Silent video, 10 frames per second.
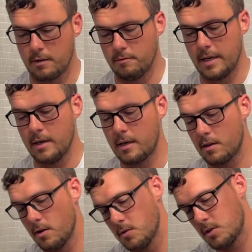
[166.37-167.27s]
very
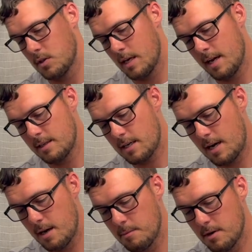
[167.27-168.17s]
close to that
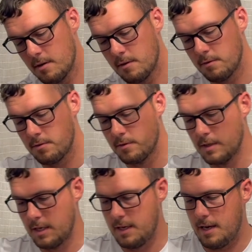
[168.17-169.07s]
time of
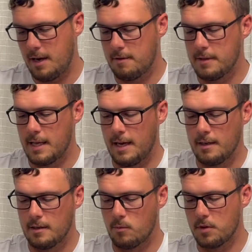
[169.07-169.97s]
having that
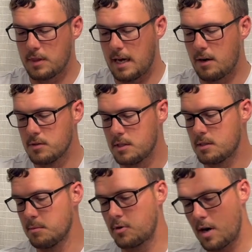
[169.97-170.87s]
1,000
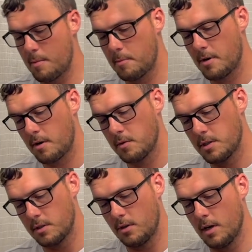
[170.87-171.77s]
subscriber mark,
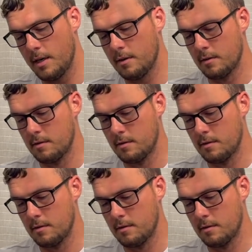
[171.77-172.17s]
which is great.